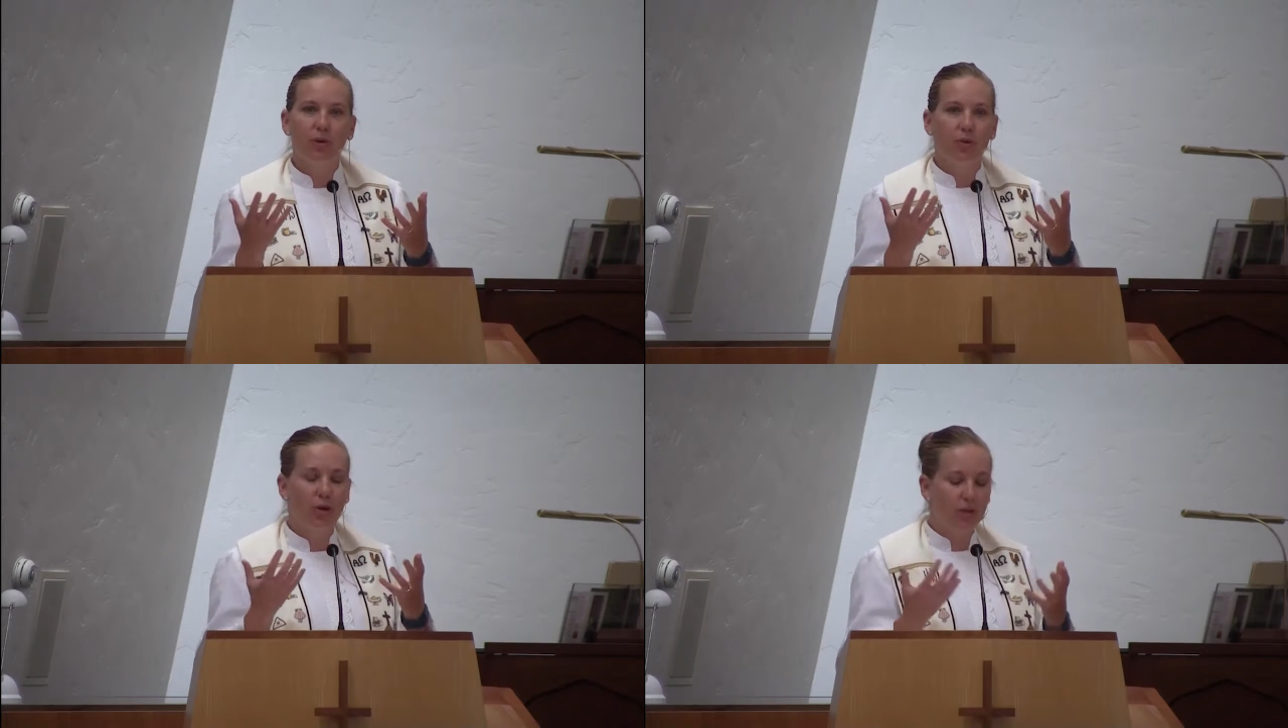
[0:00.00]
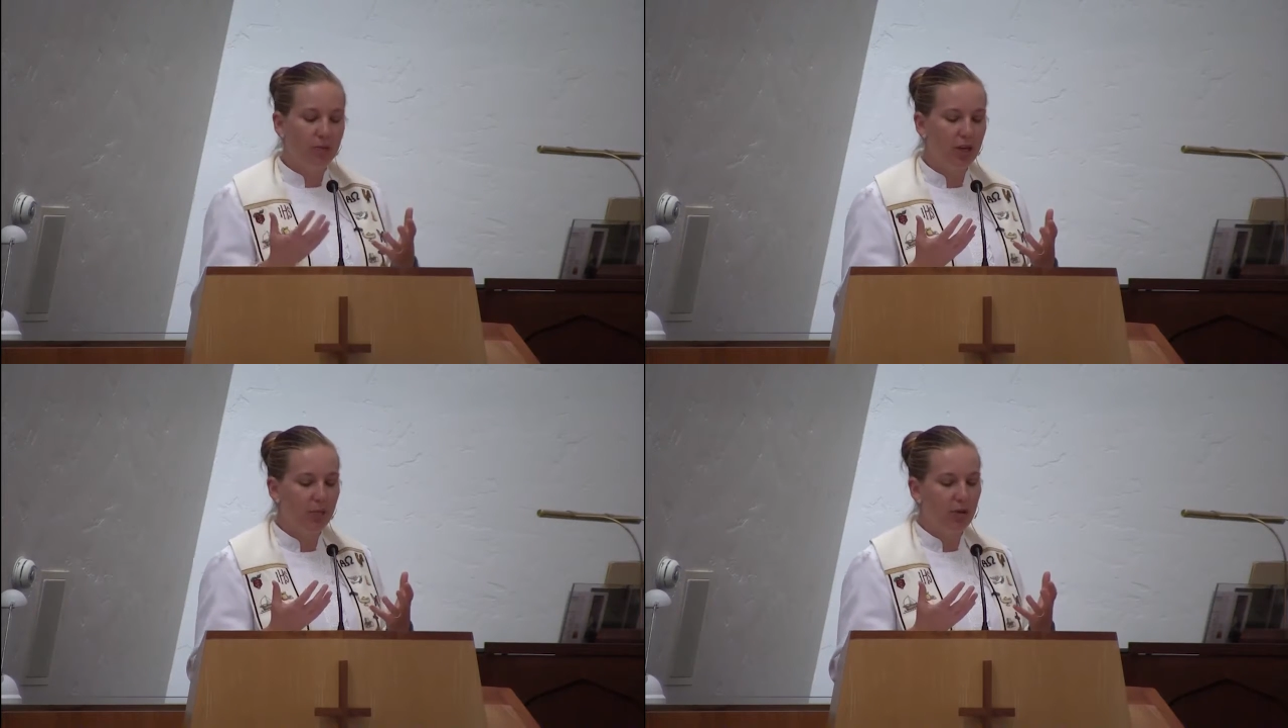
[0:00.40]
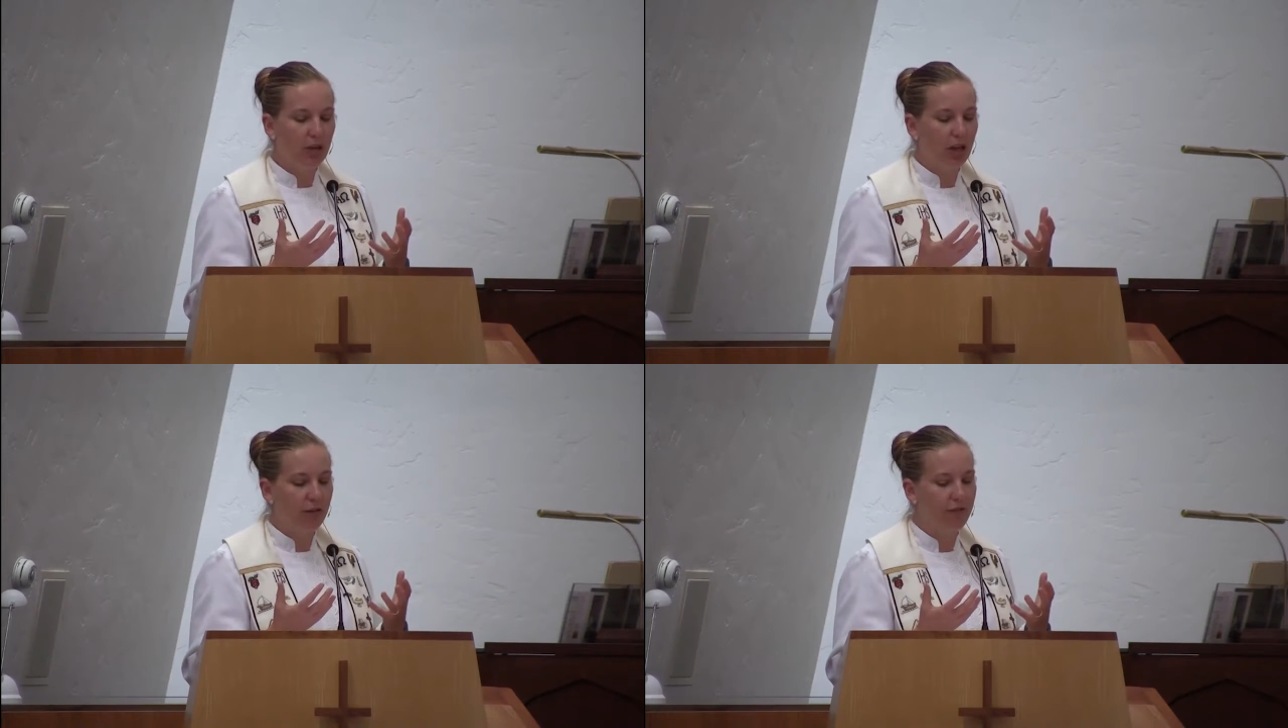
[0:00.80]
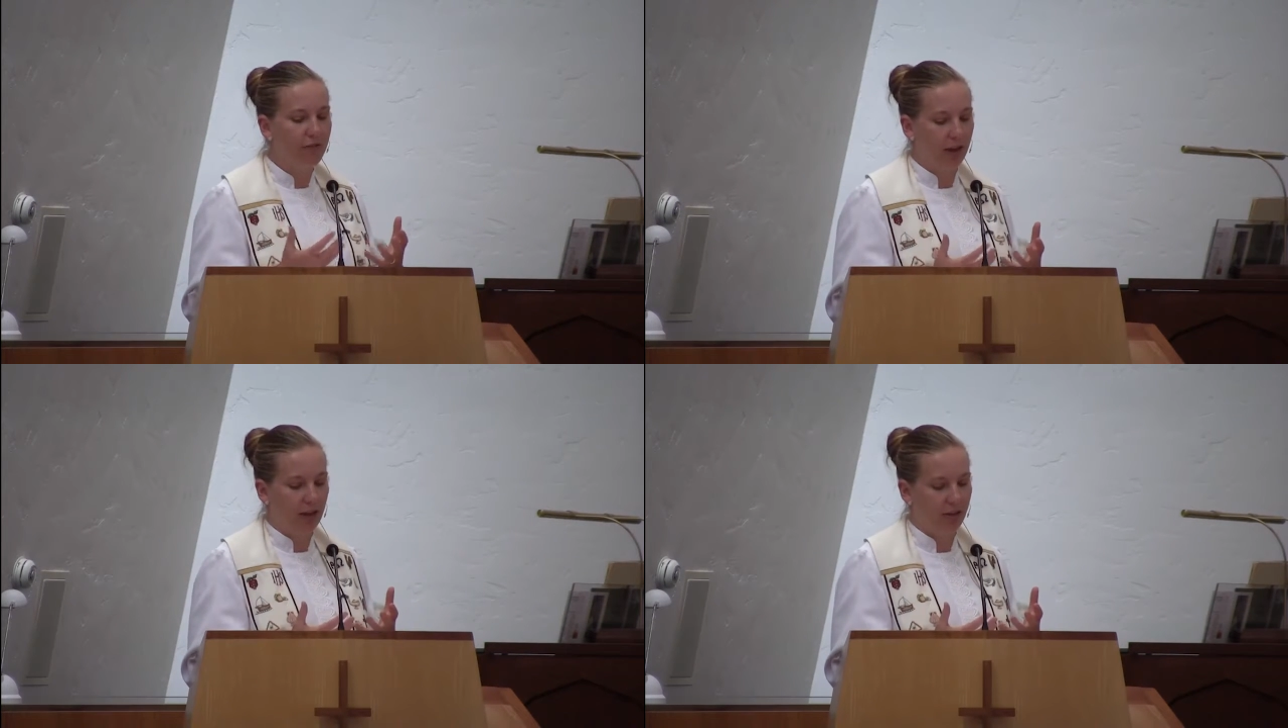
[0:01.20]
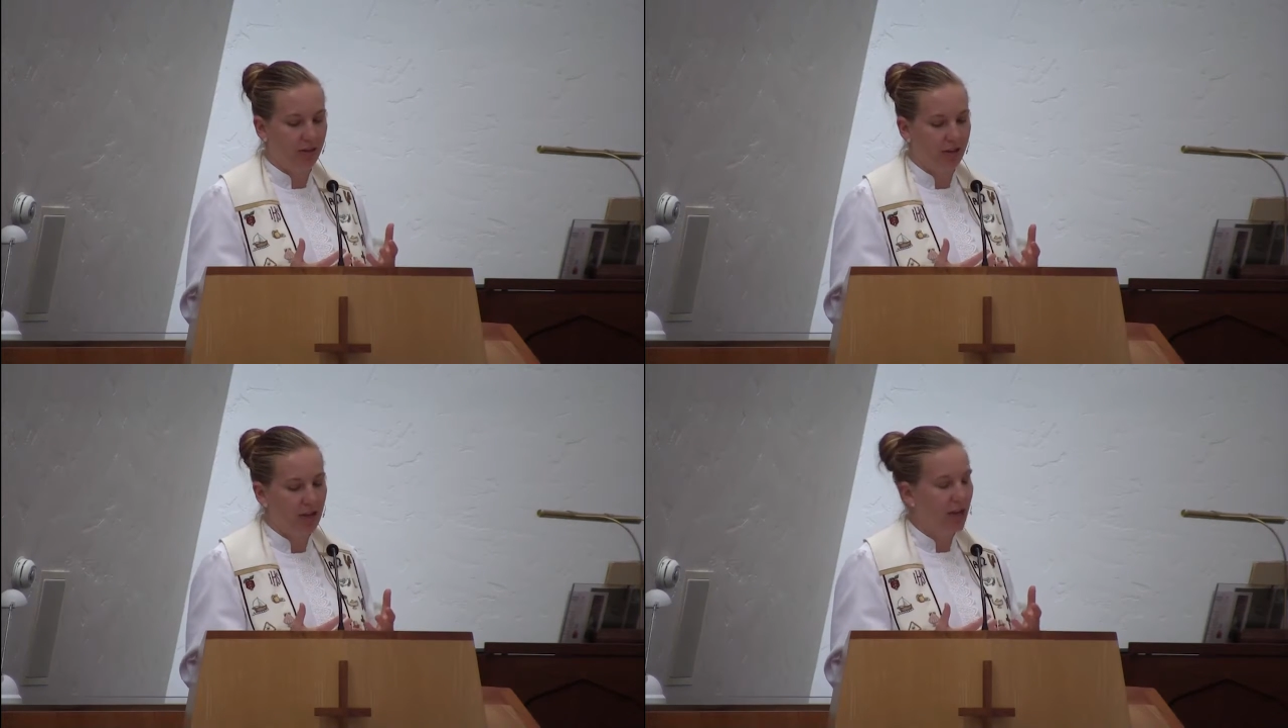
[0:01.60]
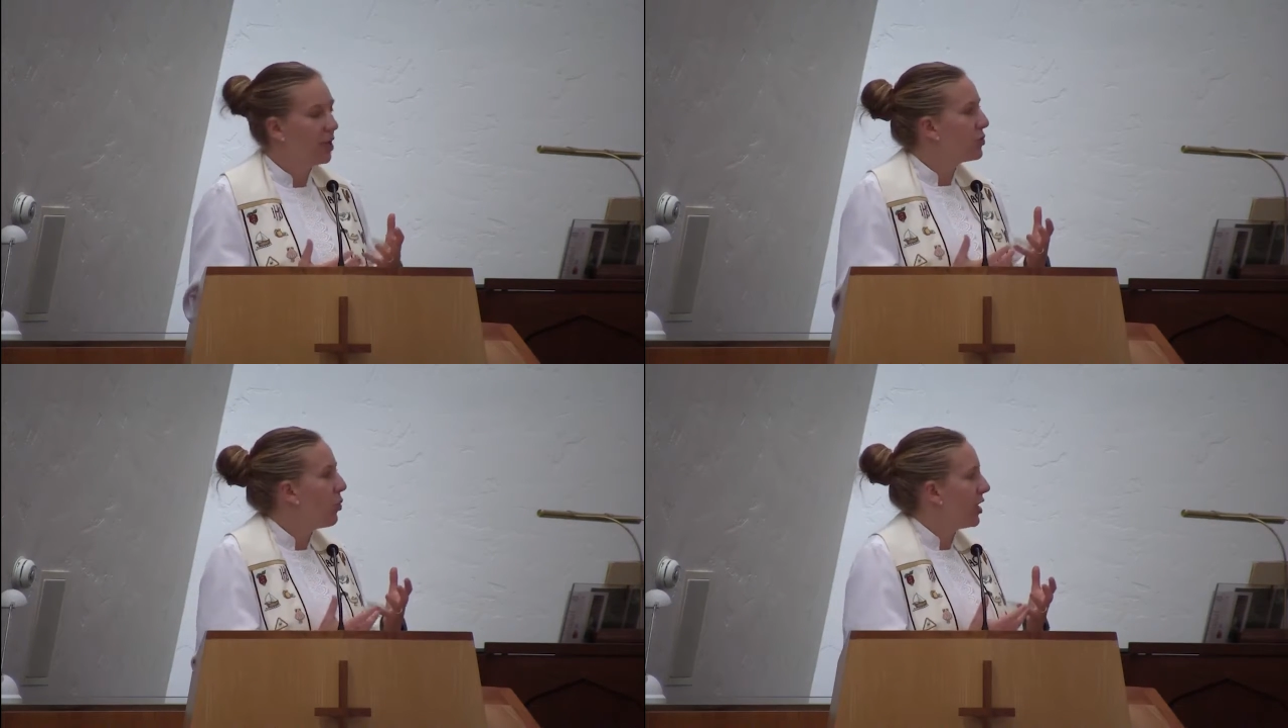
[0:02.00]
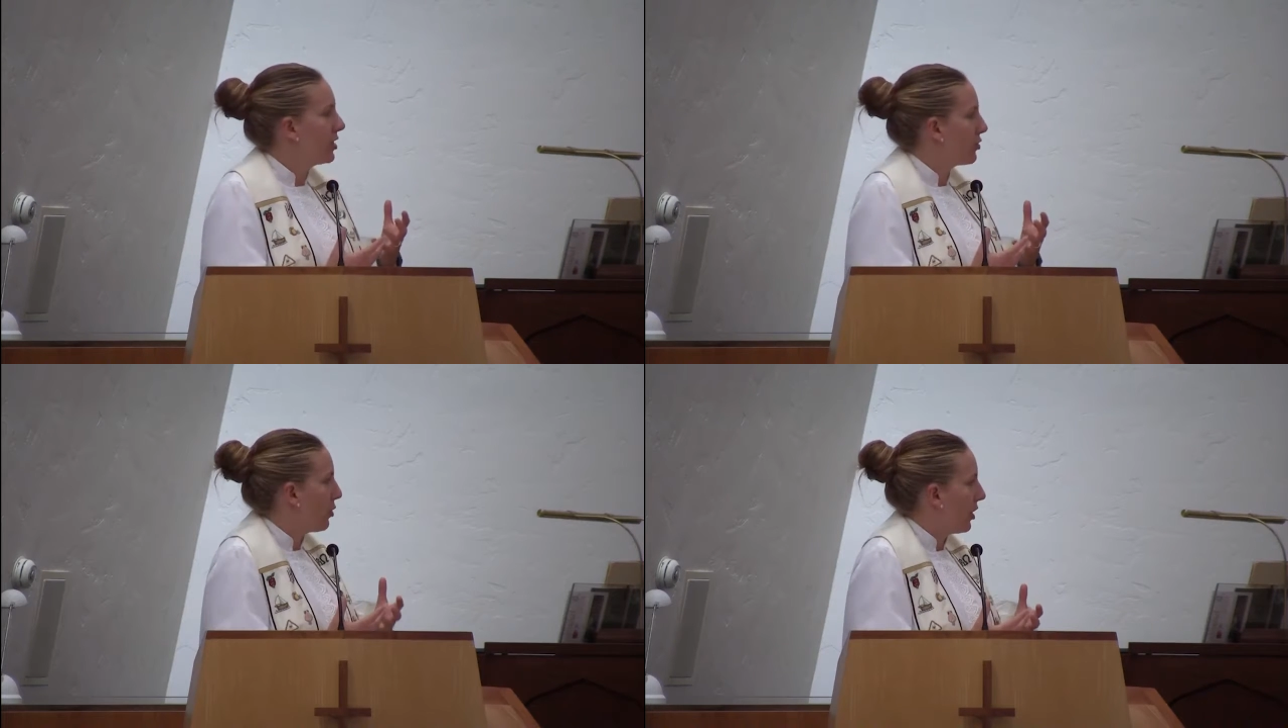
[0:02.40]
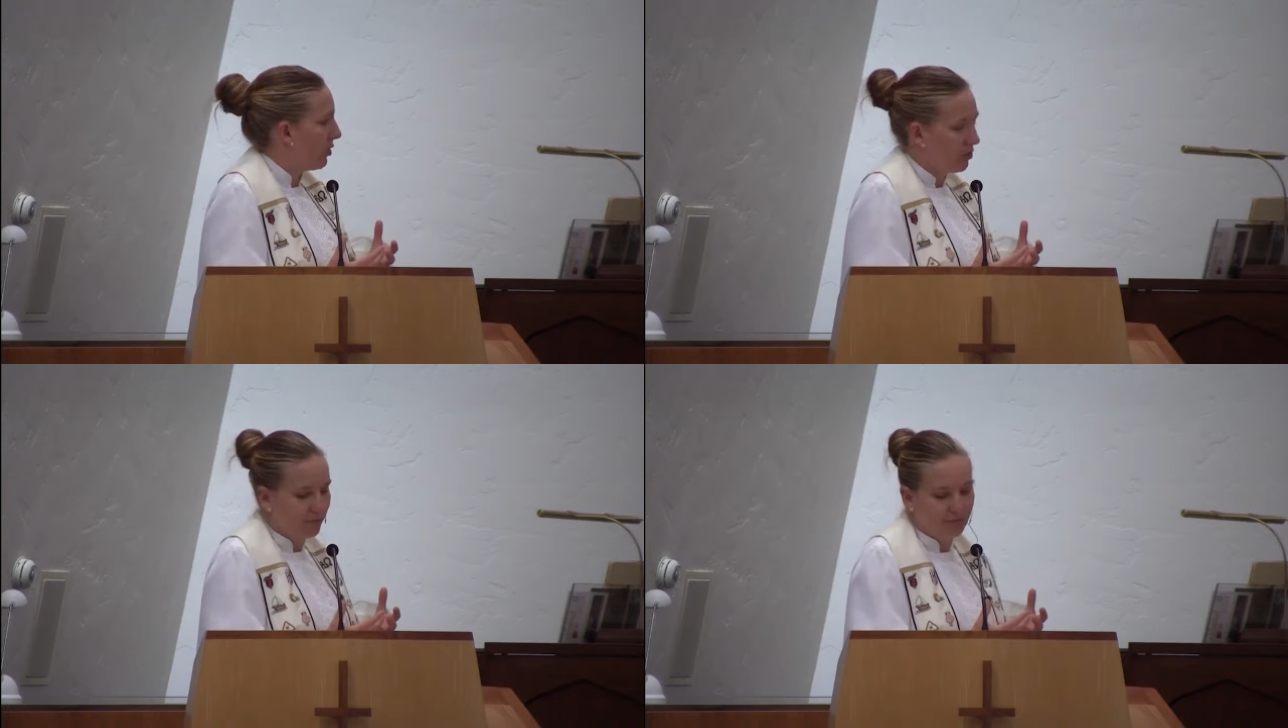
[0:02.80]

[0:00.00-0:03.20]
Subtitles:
with people of faith is what is critical.